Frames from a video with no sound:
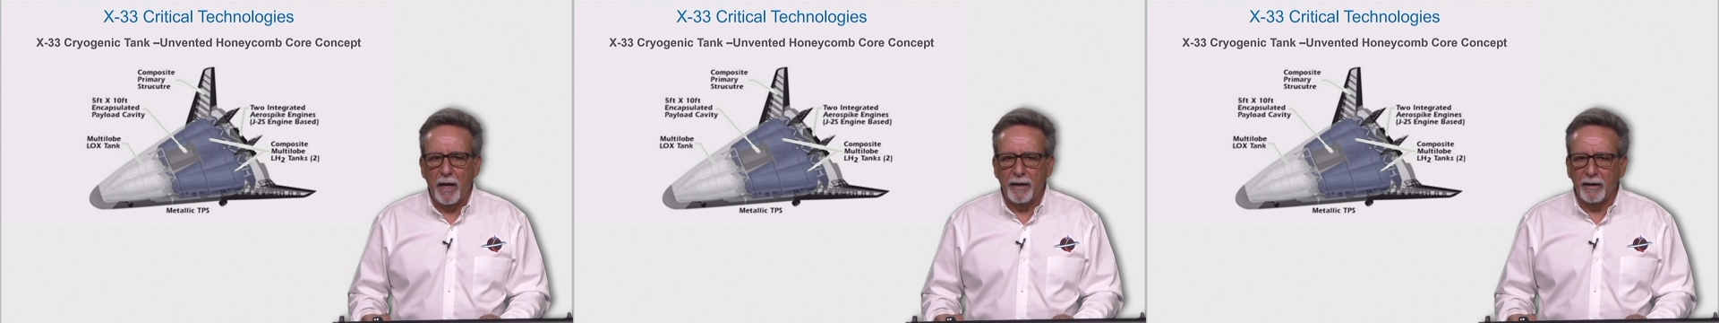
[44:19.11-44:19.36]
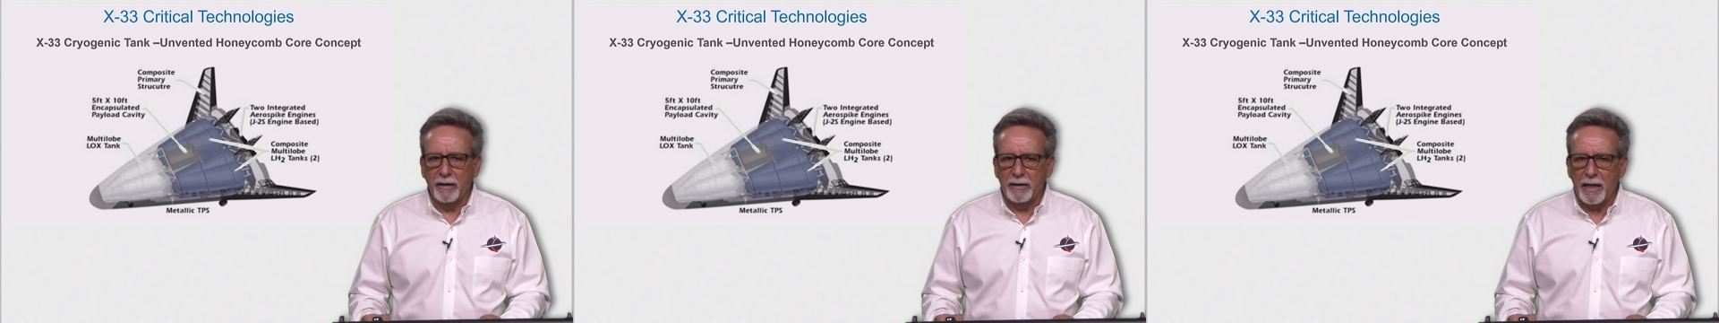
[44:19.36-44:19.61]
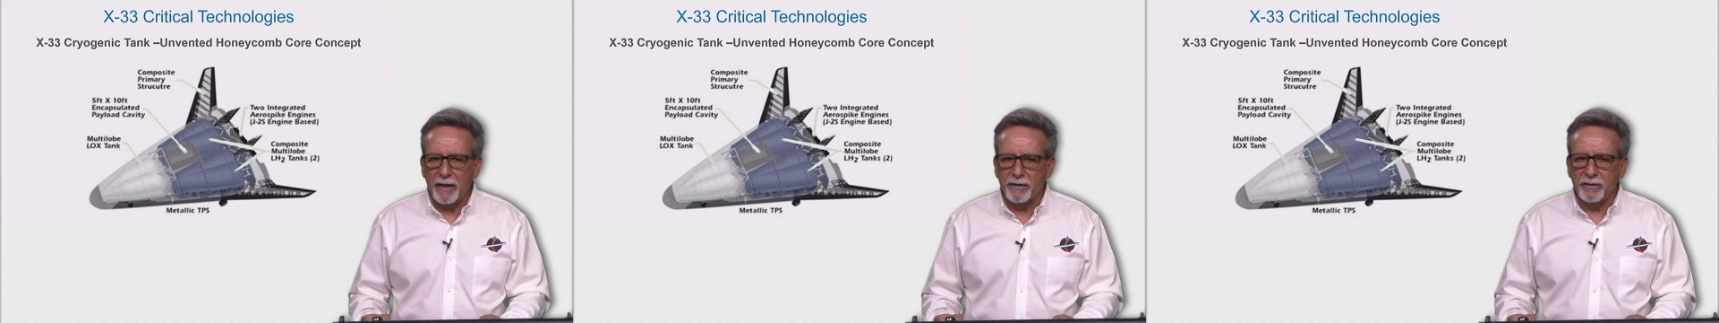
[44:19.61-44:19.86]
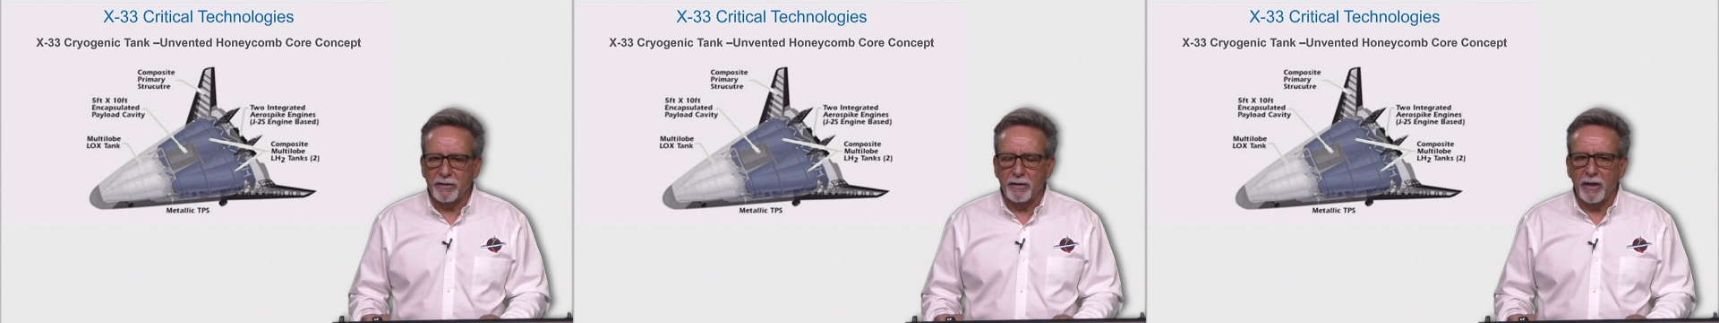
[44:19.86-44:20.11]
And the
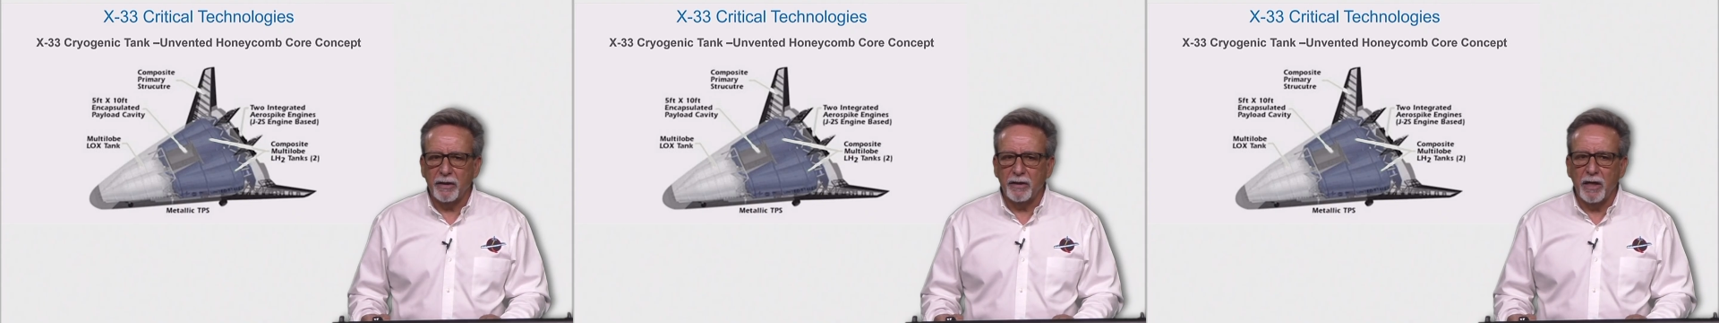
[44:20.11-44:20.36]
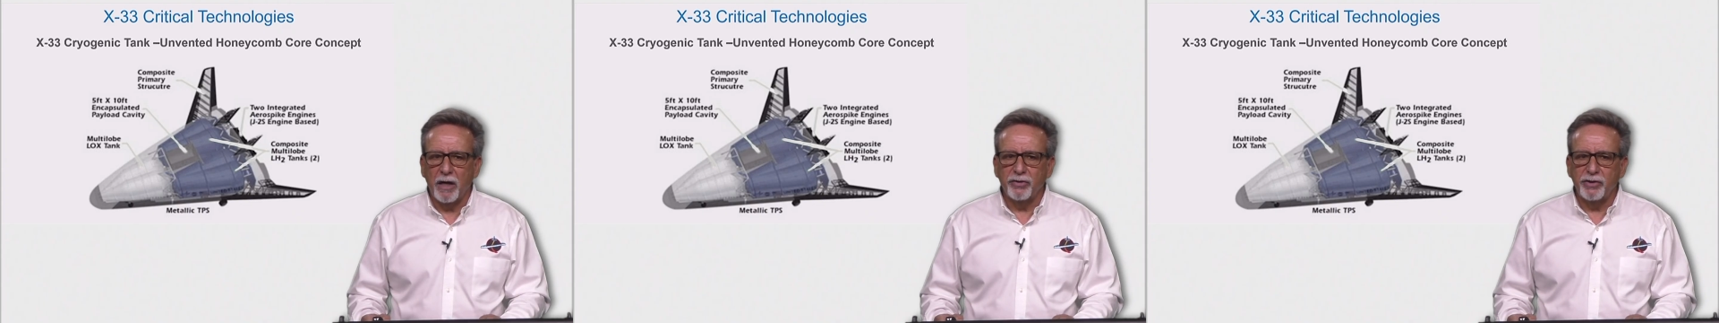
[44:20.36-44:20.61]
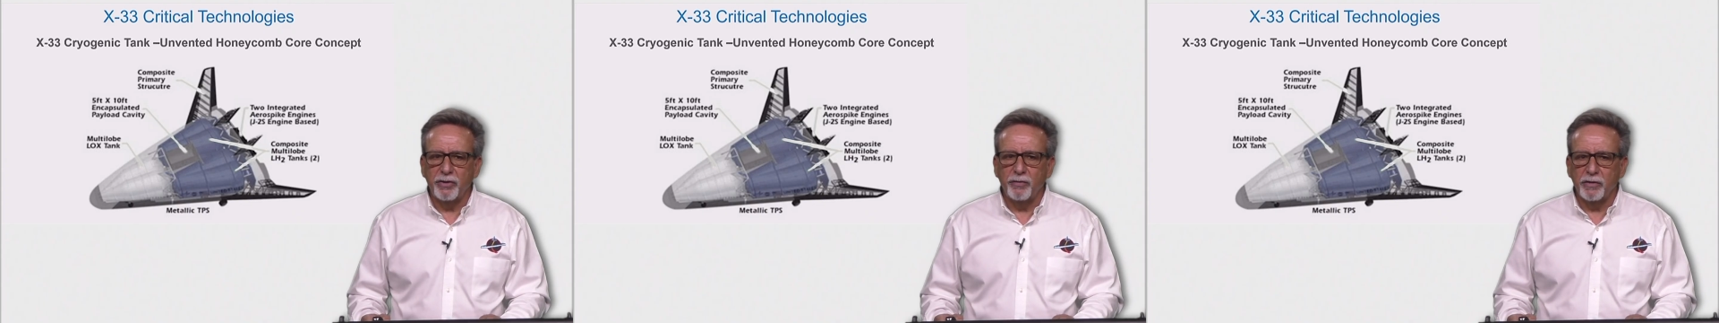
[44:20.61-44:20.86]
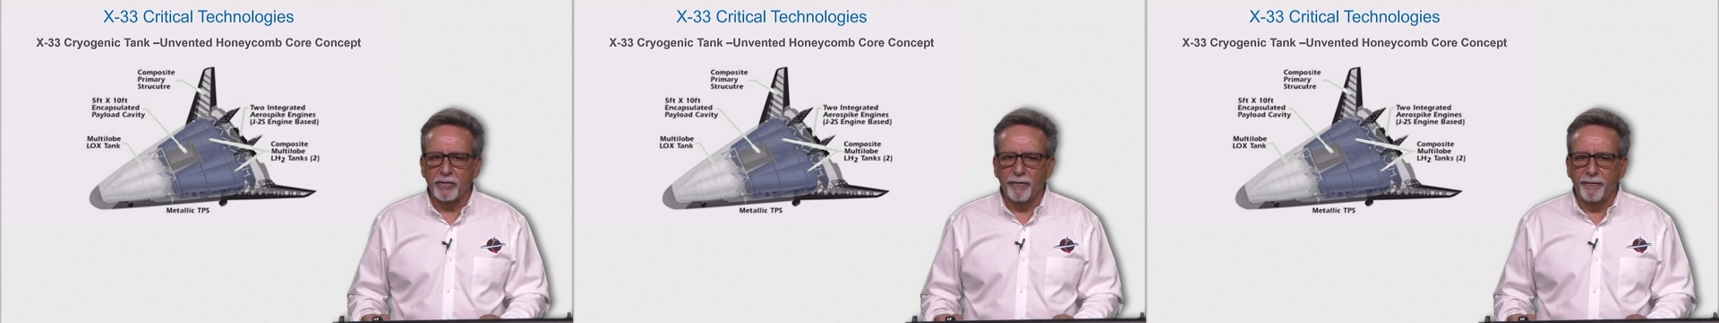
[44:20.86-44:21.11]
last technology
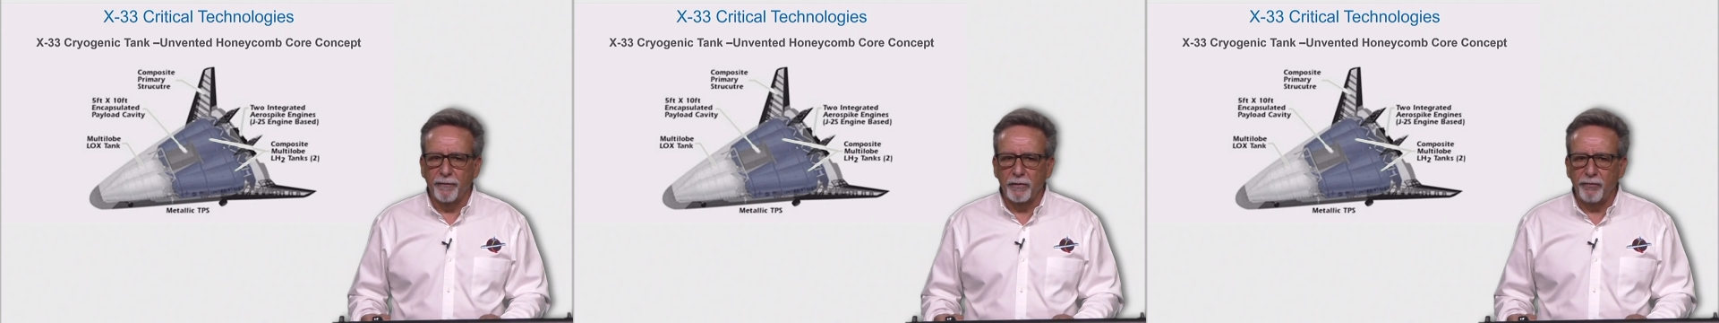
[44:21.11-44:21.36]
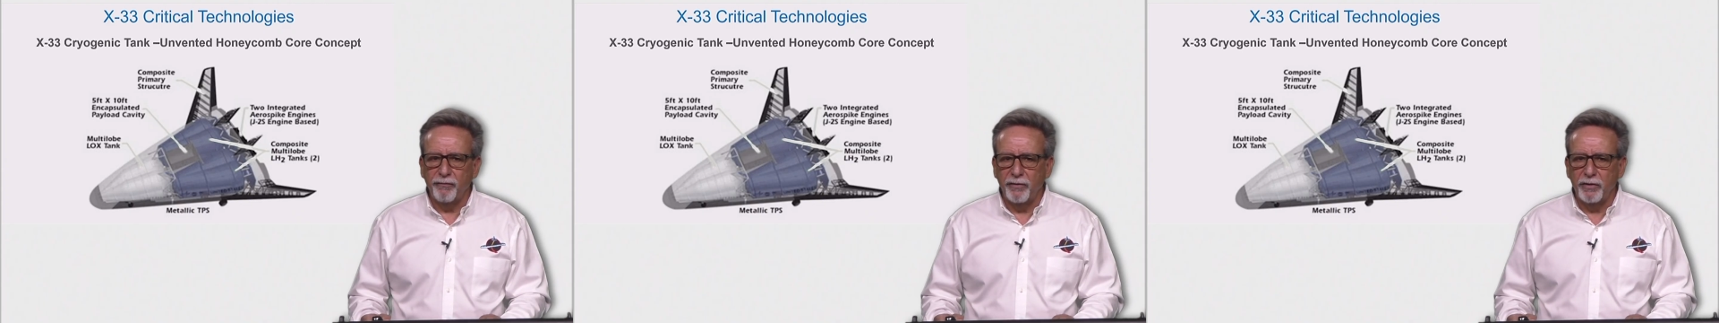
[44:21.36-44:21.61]
was a fully